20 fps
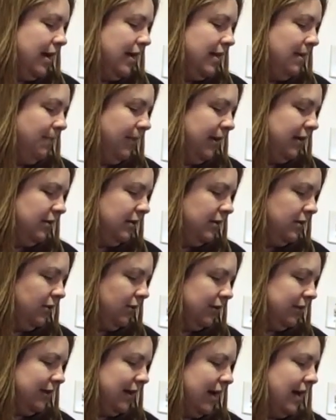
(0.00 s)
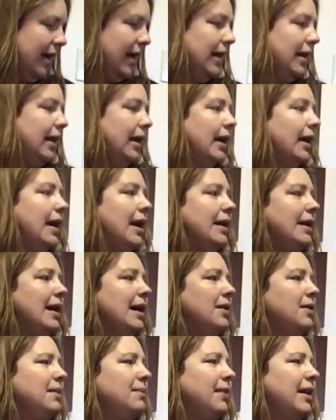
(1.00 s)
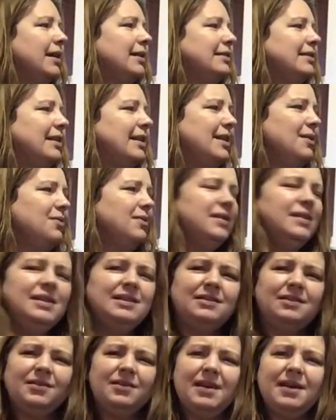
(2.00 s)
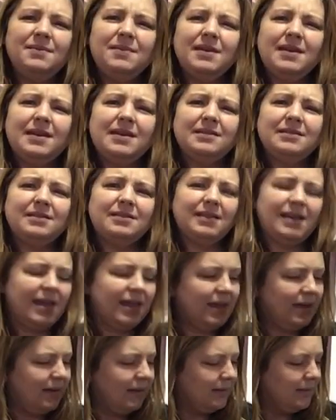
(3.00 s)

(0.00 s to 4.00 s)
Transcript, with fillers: And the pieces are tiny. And now I'm like, did I really do that? Because I,